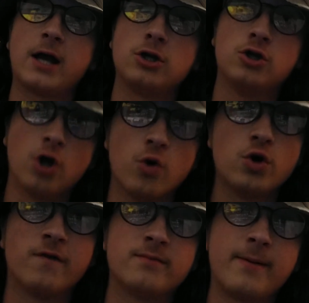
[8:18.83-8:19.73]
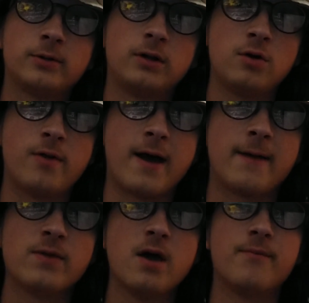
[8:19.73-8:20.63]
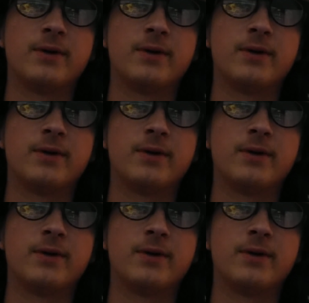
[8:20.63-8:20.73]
I don't know if I'm able to do that,